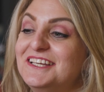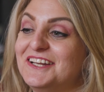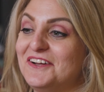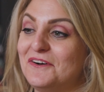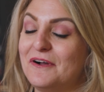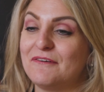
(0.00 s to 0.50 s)

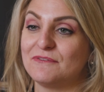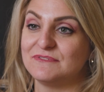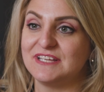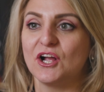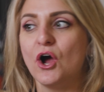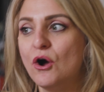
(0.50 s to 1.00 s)

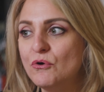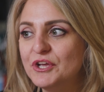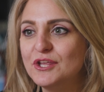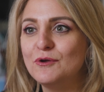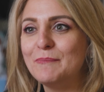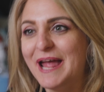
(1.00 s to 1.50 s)
everyone's like, oh,
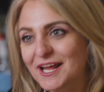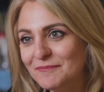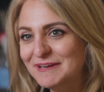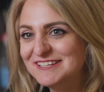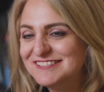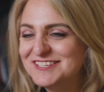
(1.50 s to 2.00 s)
can you make
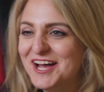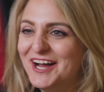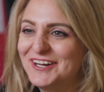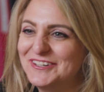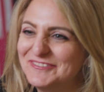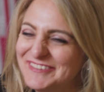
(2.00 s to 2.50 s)
me
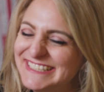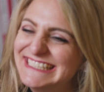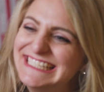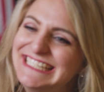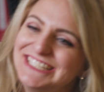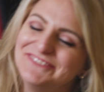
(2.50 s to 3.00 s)
some?
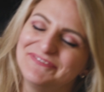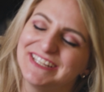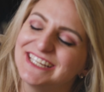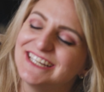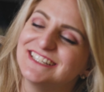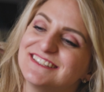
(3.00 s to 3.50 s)

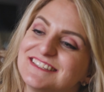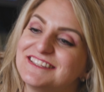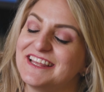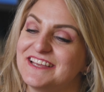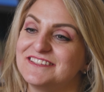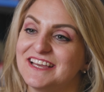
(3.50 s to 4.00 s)
Because
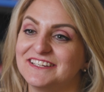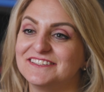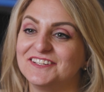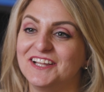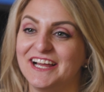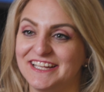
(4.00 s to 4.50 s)
they tend
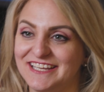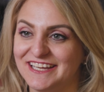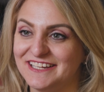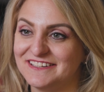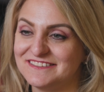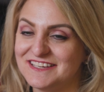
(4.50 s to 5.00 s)
to like
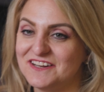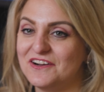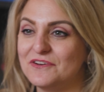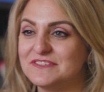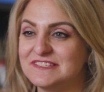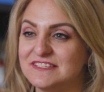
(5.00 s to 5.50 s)
it and say,
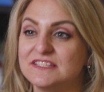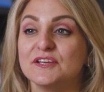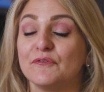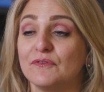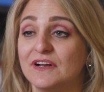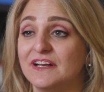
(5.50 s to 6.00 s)
oh, this is
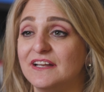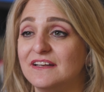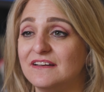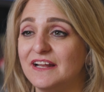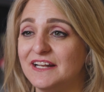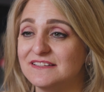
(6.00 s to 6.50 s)

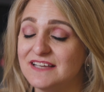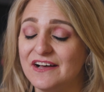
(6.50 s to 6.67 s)
different and it's